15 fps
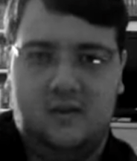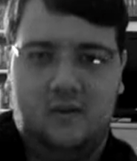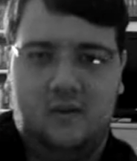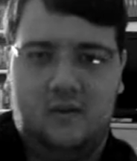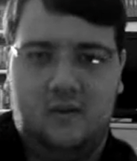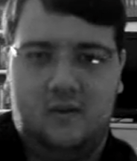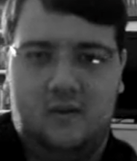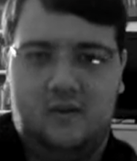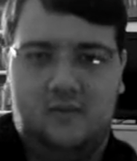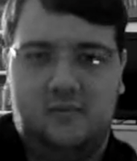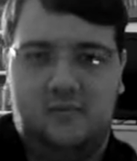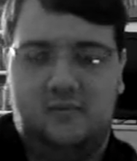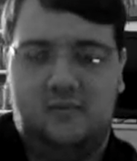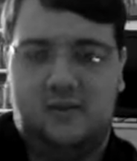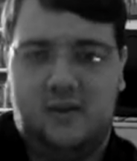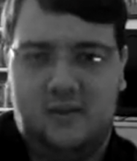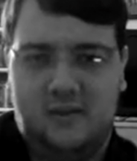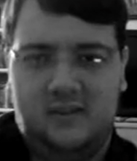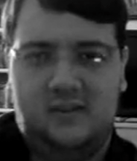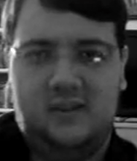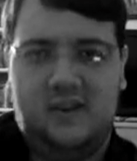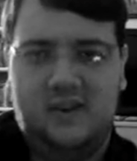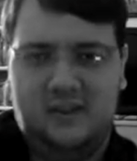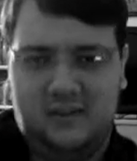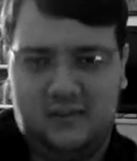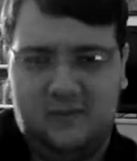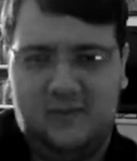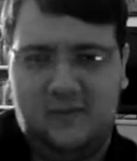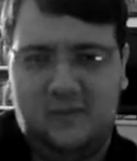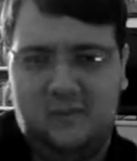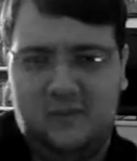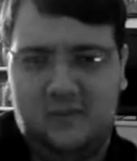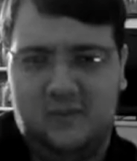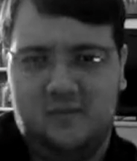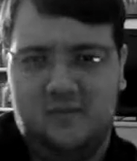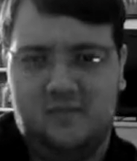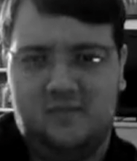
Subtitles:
Now, his latest films